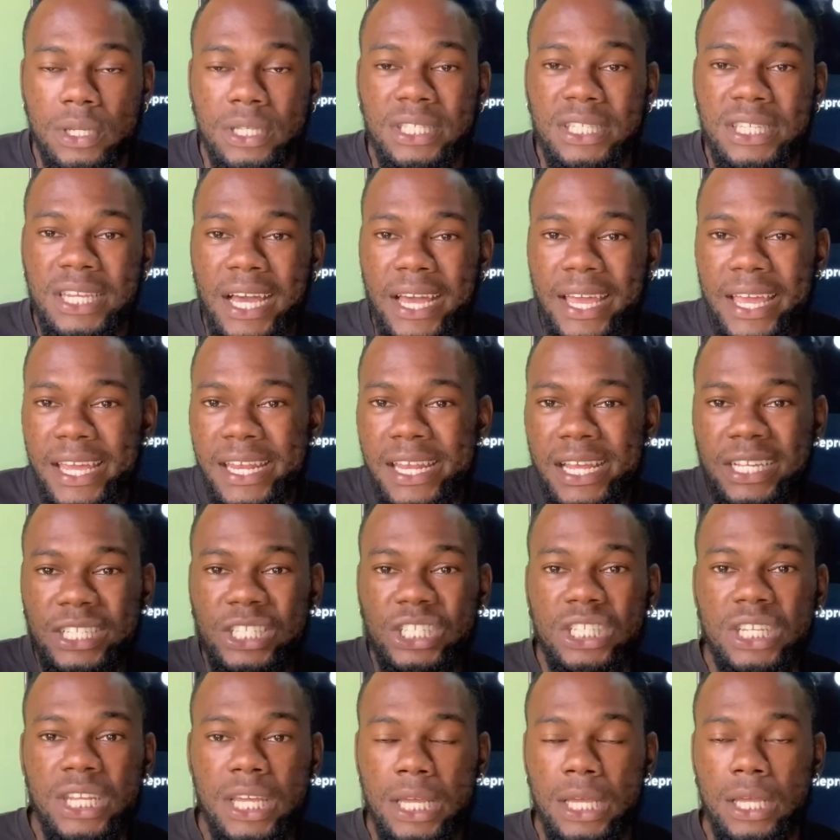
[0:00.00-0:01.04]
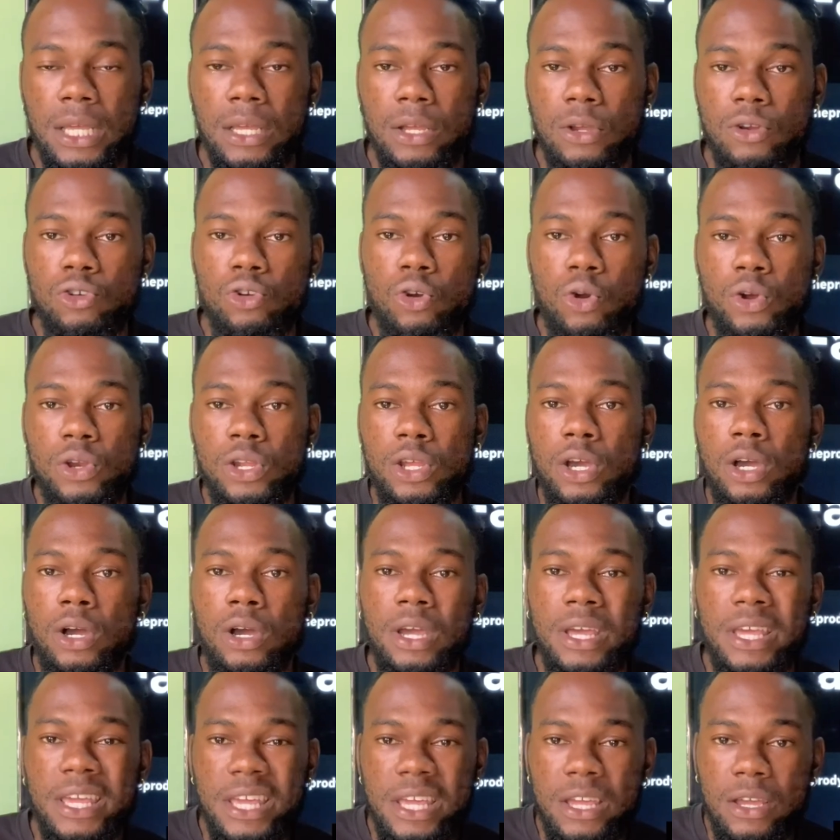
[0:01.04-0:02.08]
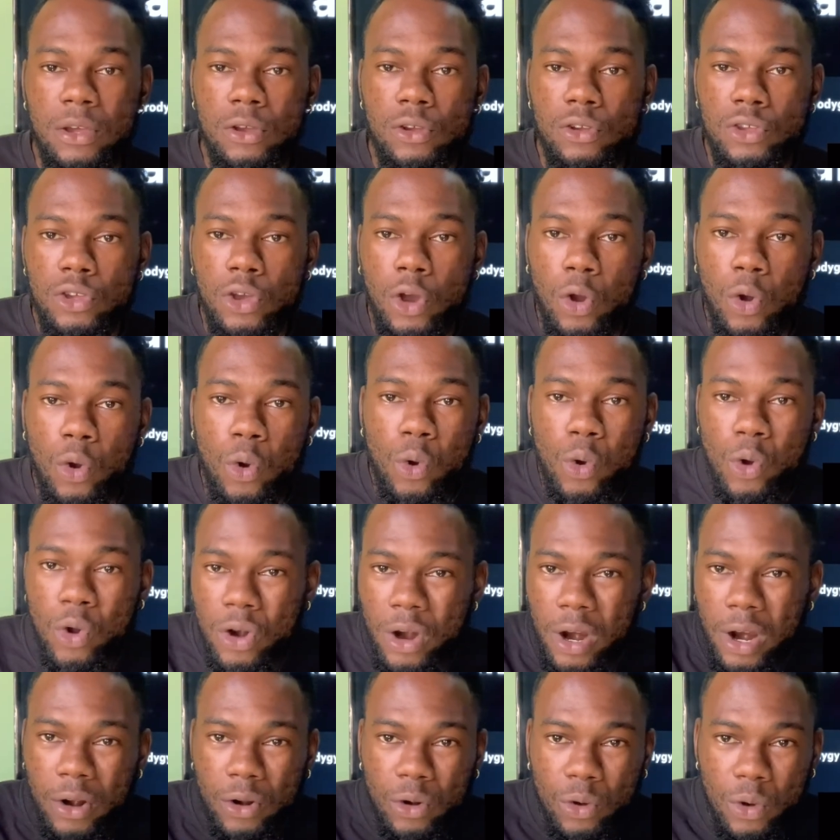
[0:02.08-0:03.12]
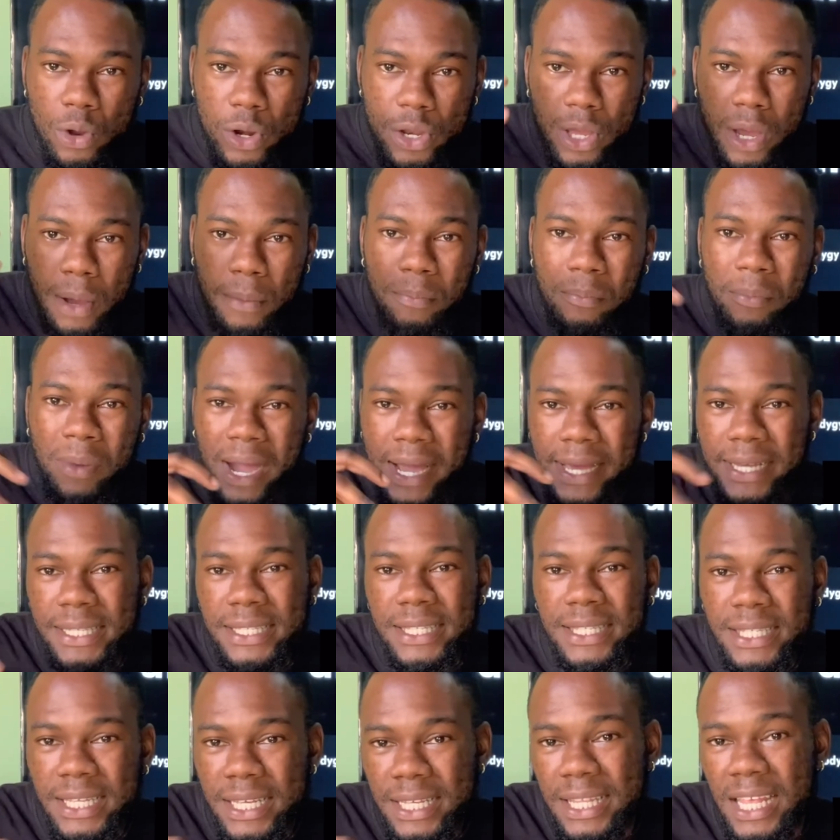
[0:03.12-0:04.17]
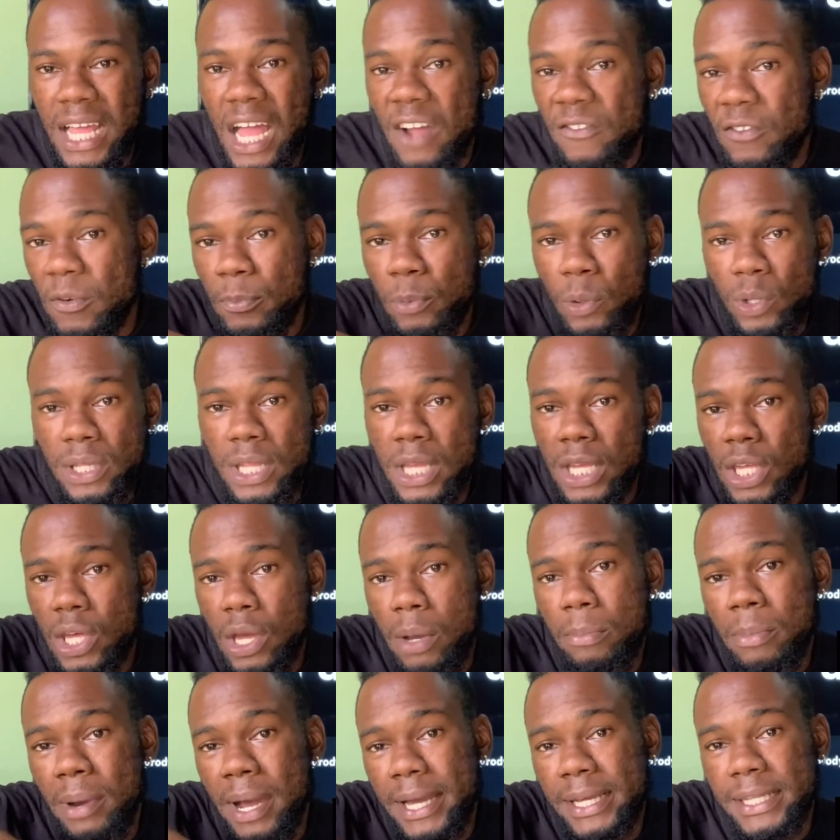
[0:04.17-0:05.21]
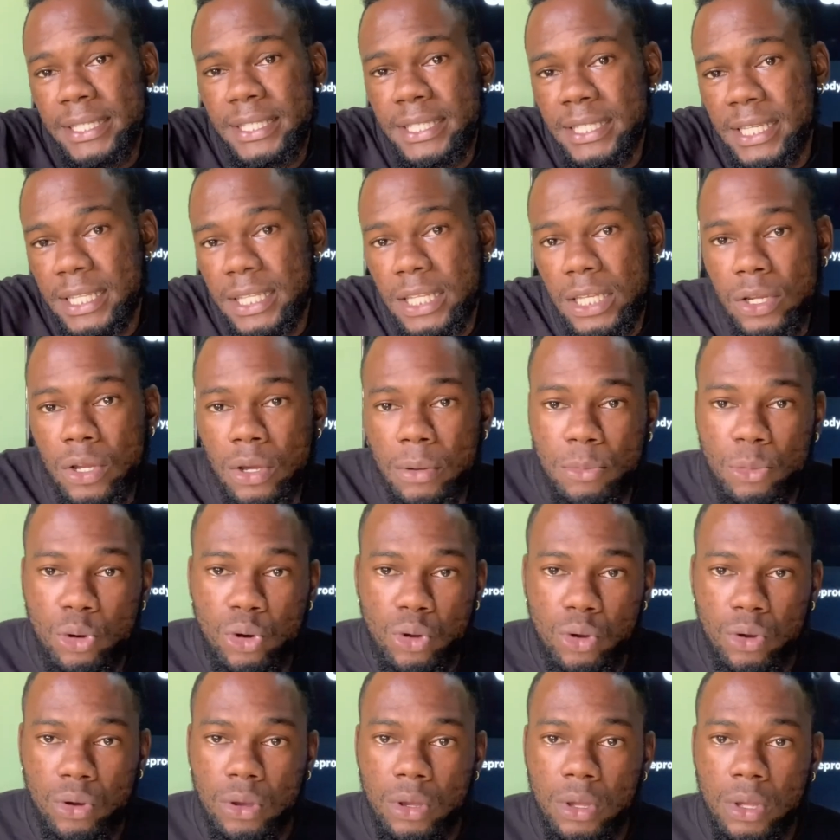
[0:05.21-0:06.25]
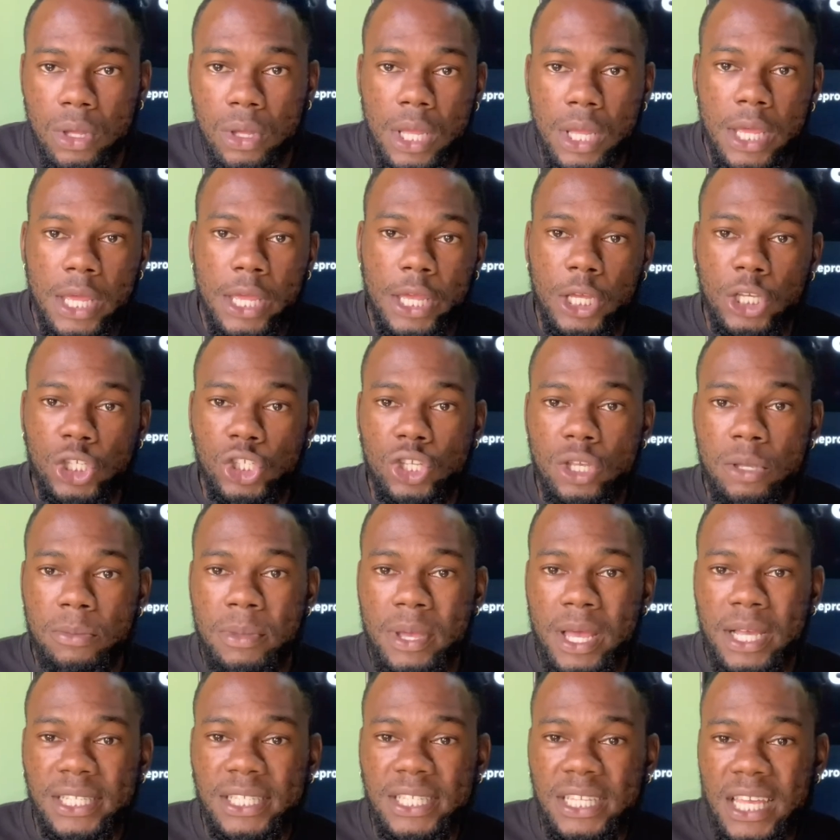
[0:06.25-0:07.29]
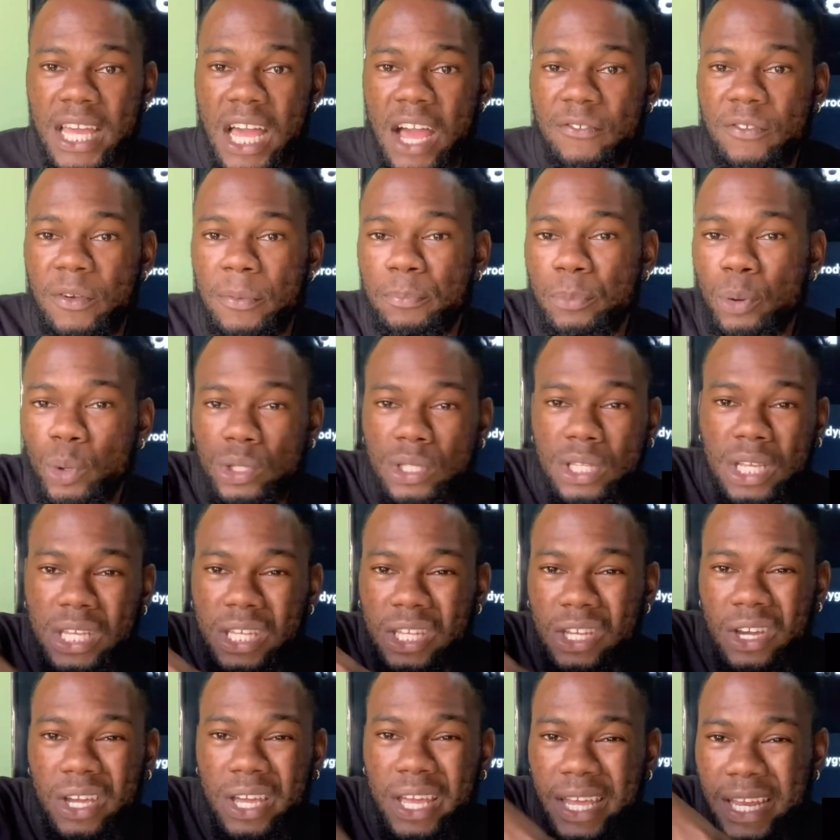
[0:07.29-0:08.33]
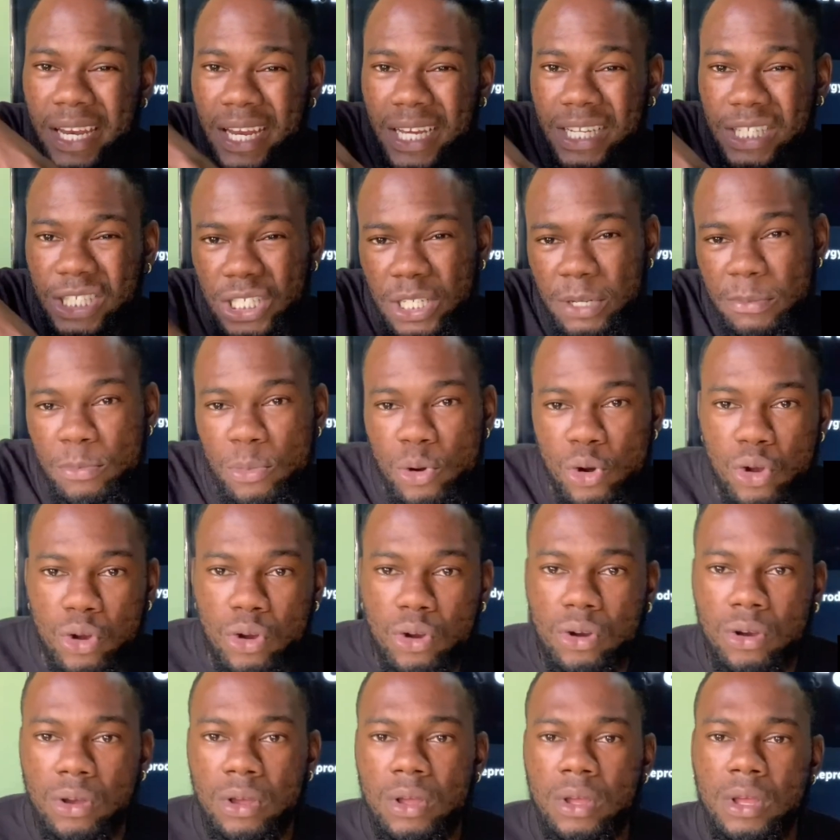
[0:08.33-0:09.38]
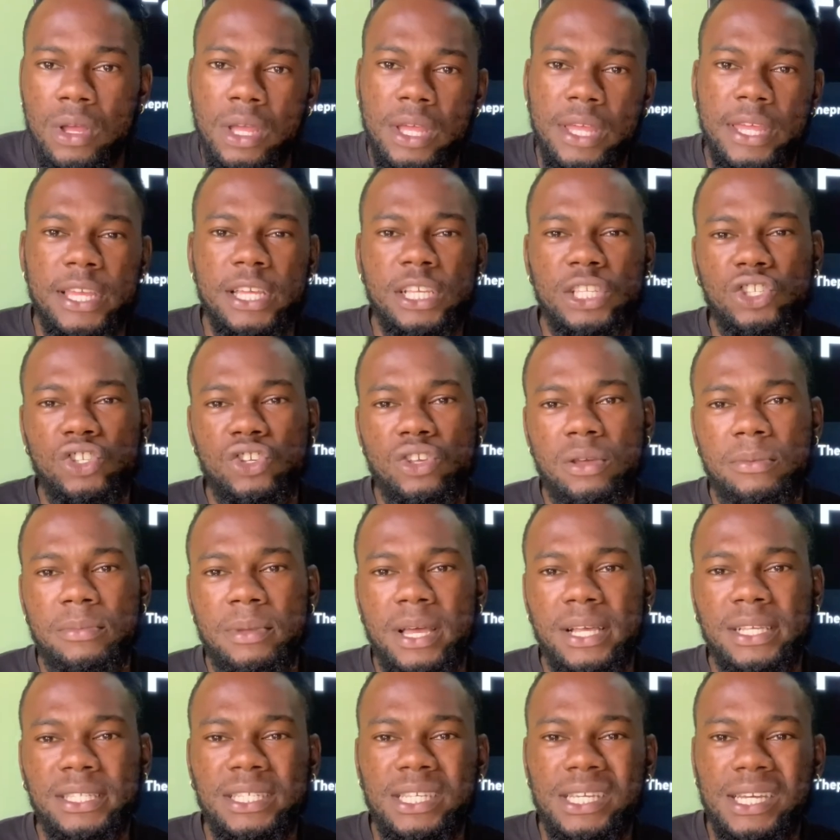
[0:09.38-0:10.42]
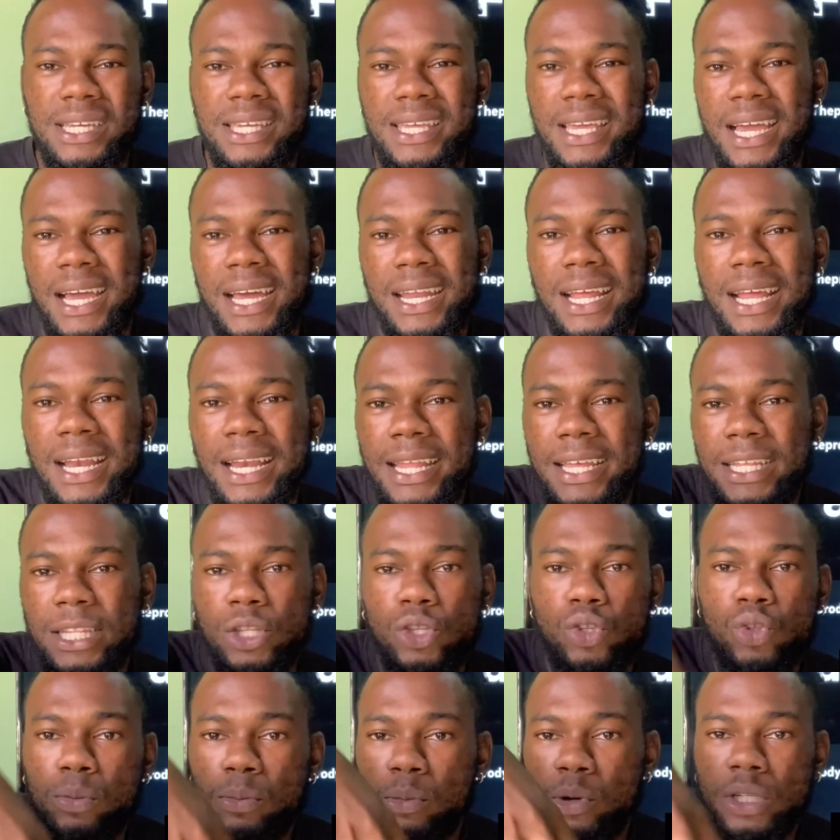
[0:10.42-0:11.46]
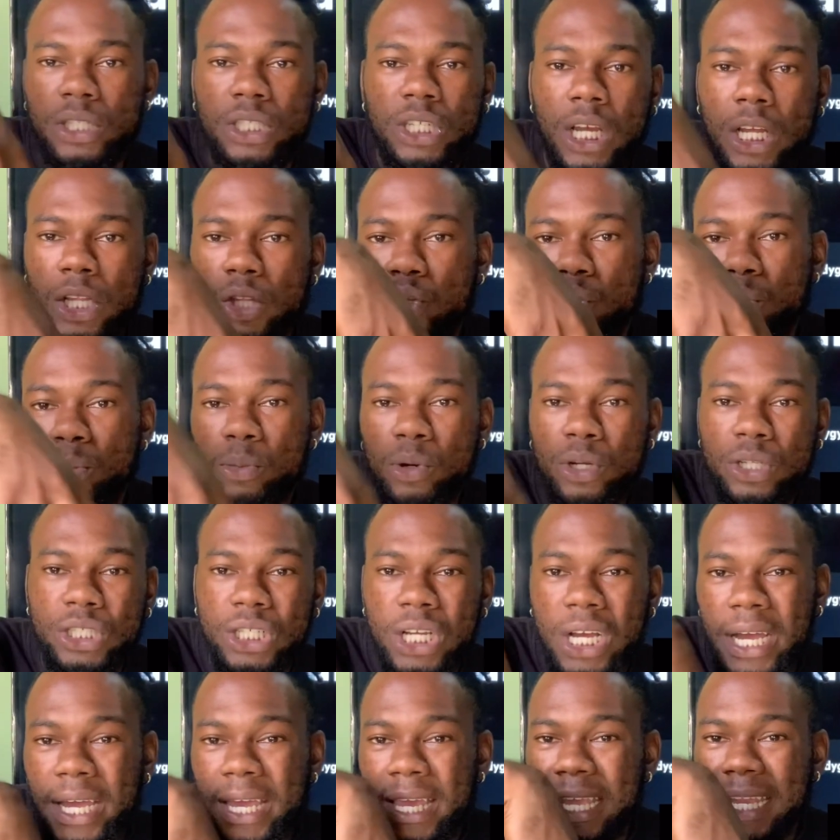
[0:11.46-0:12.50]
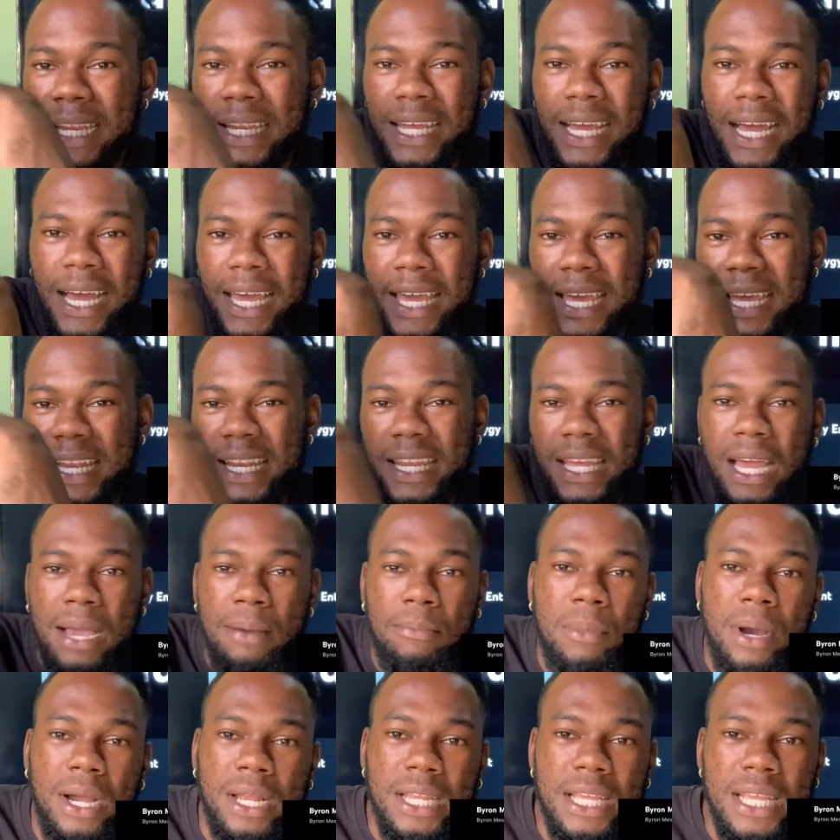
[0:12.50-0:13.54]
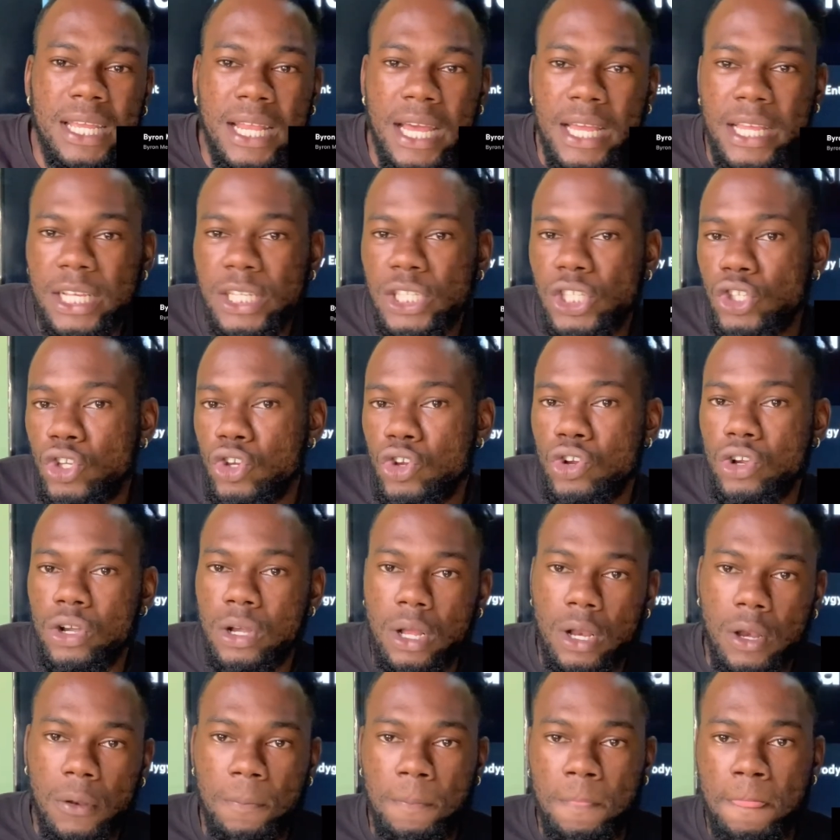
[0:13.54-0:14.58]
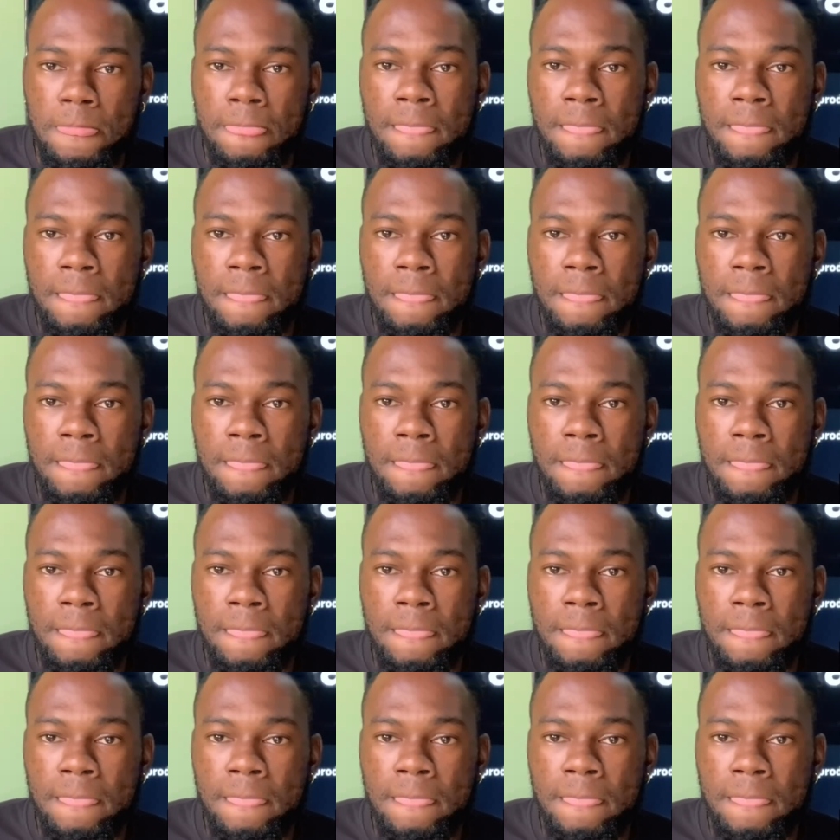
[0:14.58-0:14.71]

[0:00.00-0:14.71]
You see that energy there? Around your aura, around your mindset. You have to protect your mindset, you know, bro. You see me and say you have to protect your energy, bro. You see me and say you can't let too much on any body in your circle.